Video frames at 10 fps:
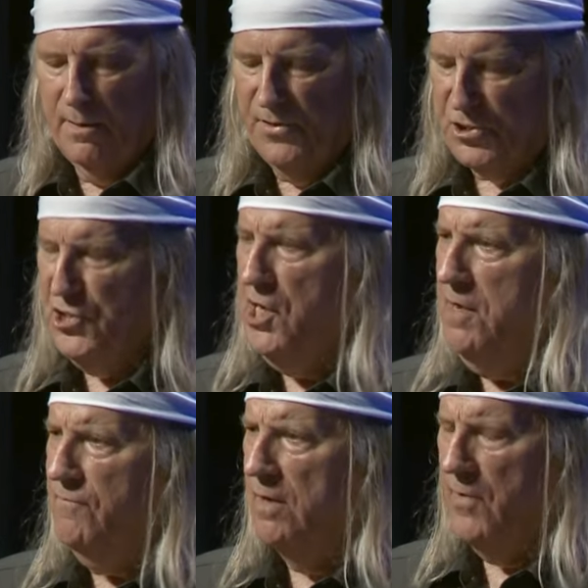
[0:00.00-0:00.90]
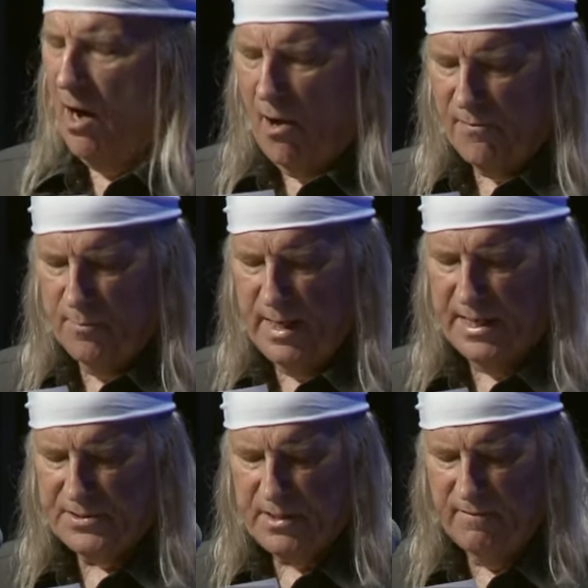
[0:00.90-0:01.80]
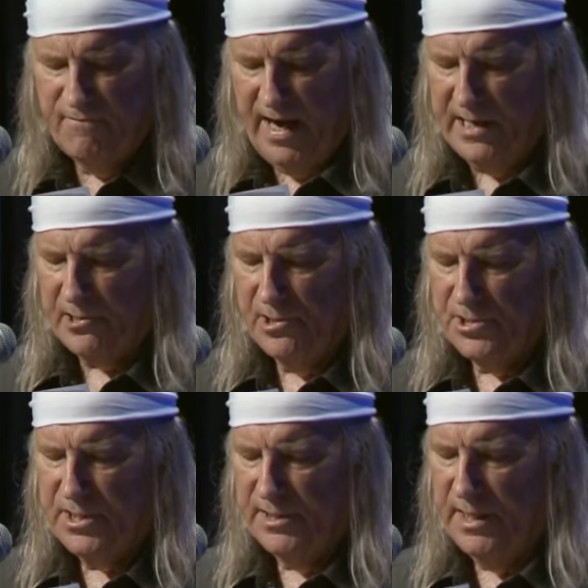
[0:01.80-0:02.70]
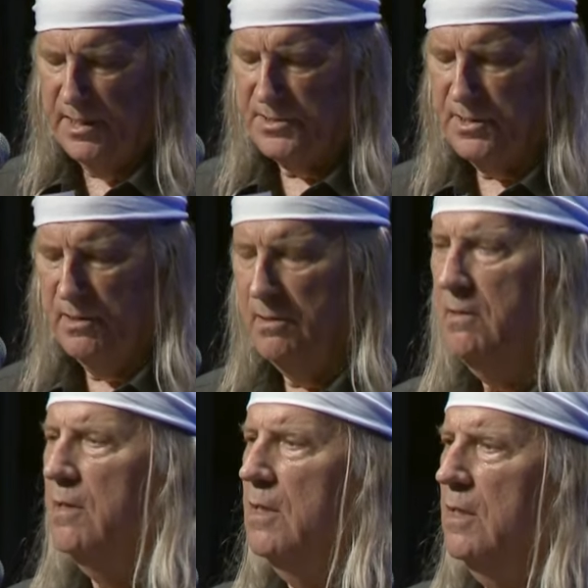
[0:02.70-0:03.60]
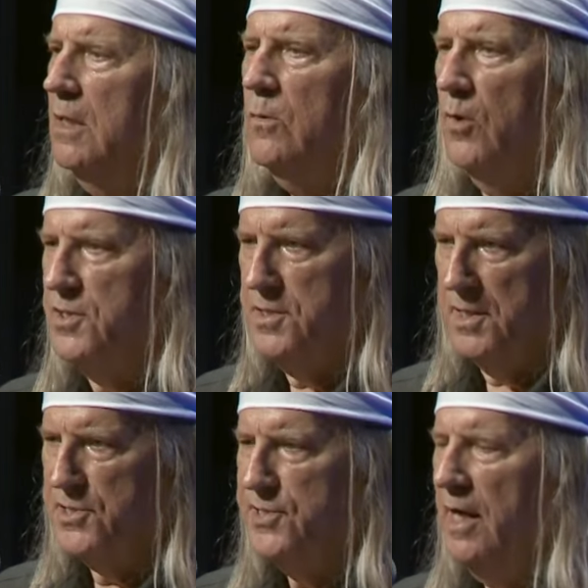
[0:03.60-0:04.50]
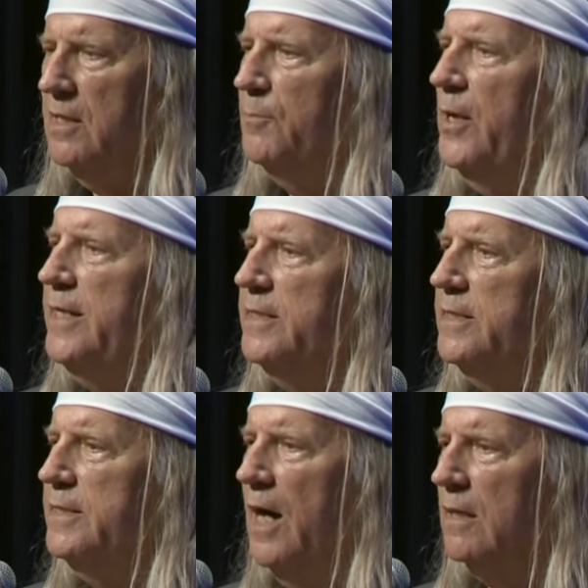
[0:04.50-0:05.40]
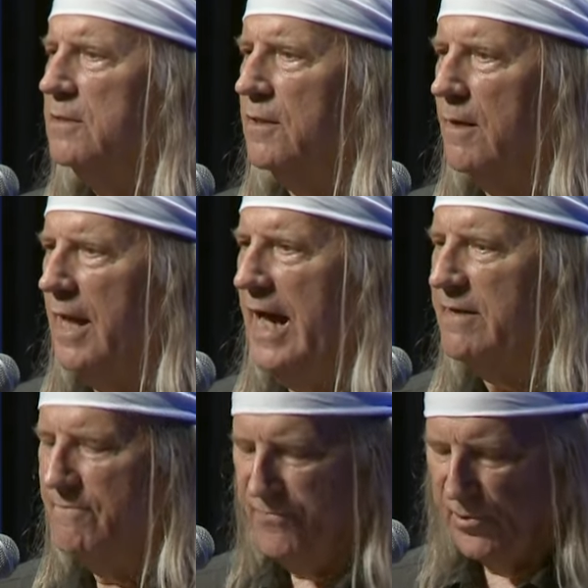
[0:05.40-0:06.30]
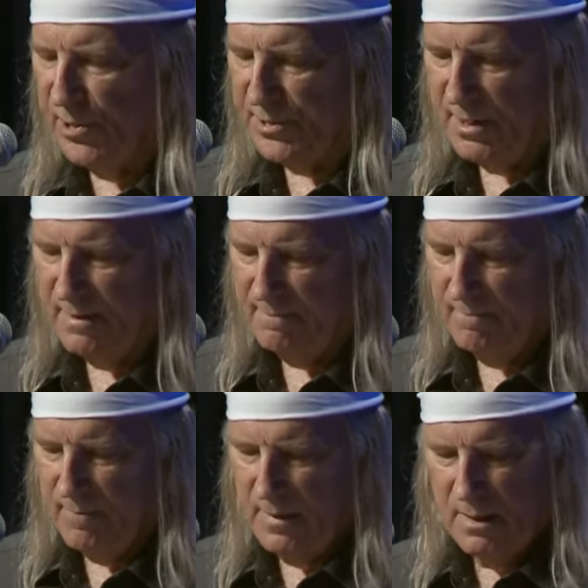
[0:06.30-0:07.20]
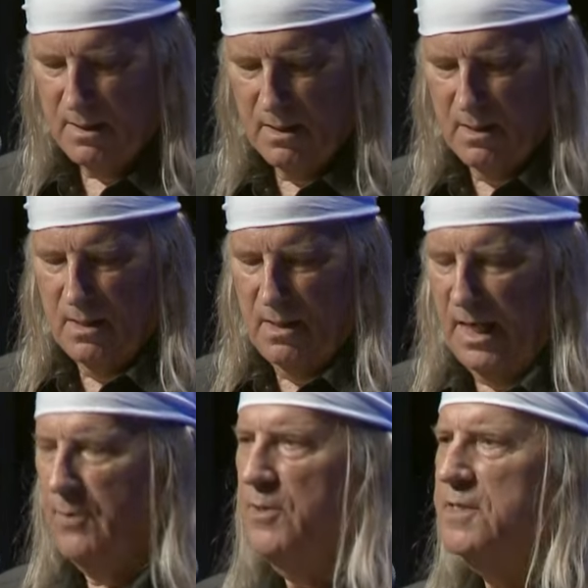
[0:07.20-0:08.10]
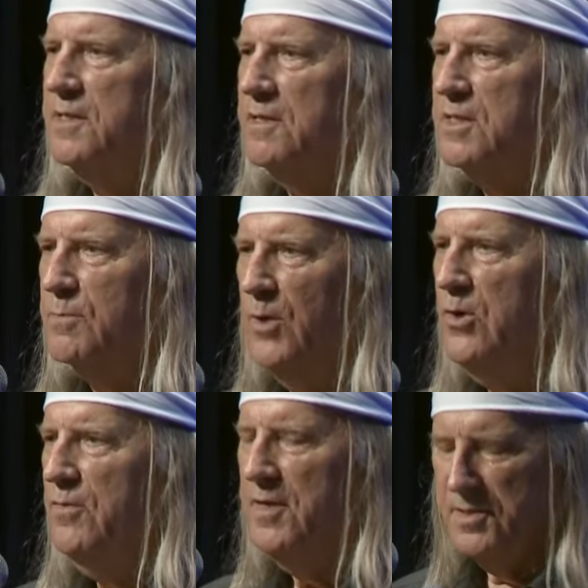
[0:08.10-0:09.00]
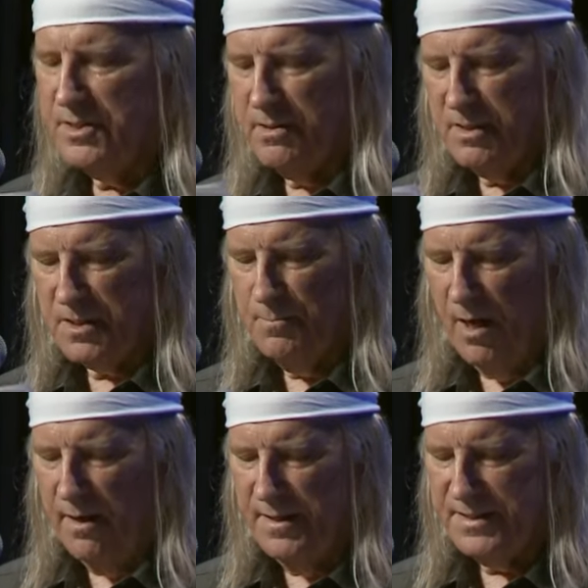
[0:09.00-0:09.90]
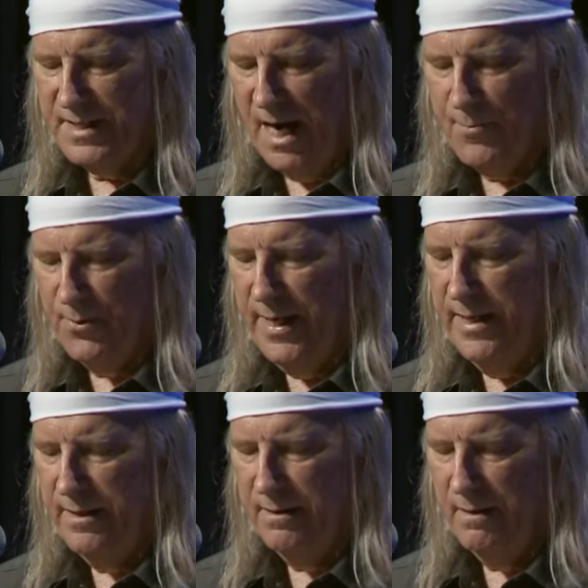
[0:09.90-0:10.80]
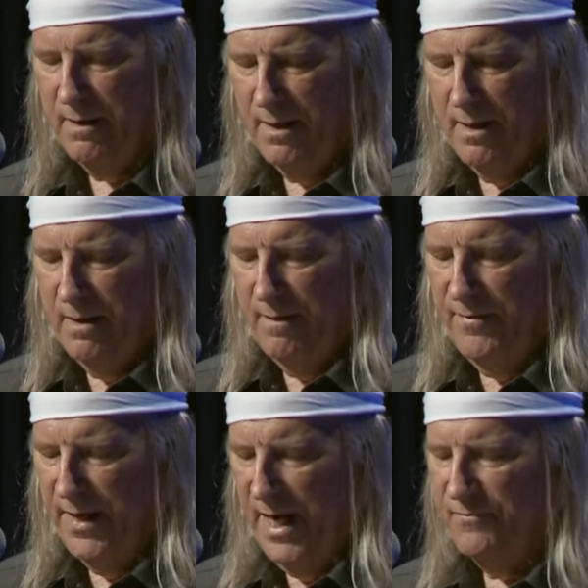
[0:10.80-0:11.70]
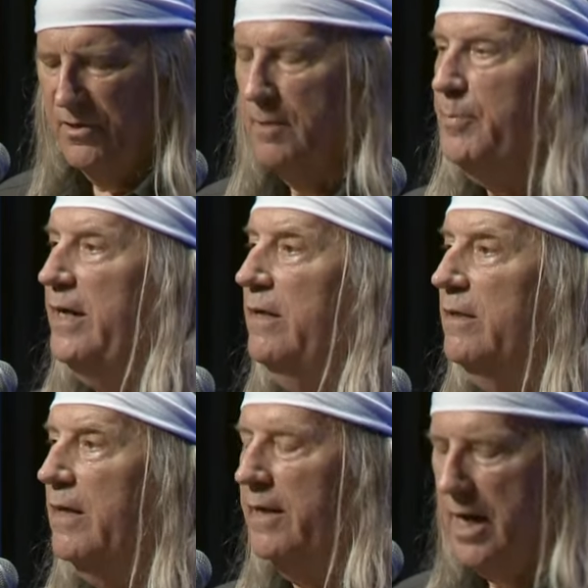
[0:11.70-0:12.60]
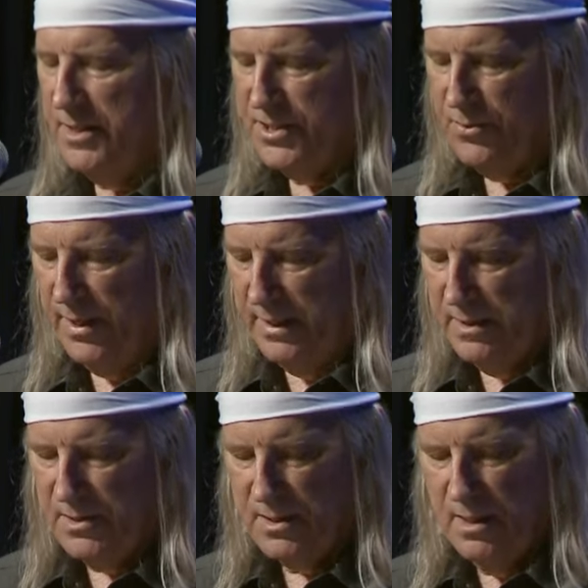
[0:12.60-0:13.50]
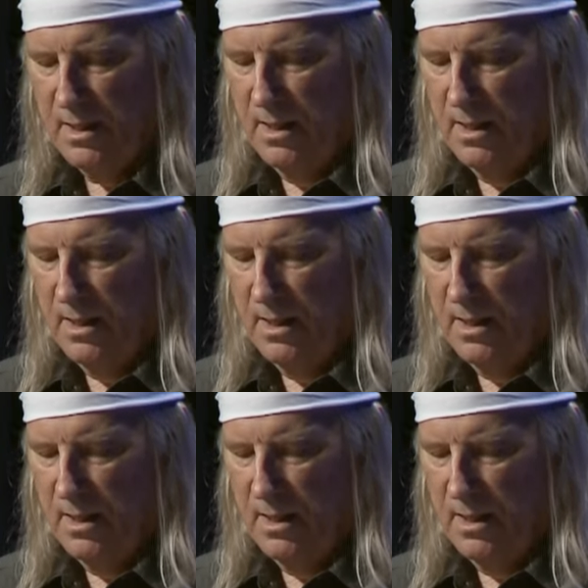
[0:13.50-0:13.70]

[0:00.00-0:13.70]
The chief of all the medicine fakers in Denison was the celebrated Dr. Lightfoot. He was the smoothest, smartest operator that ever appeared on our streets.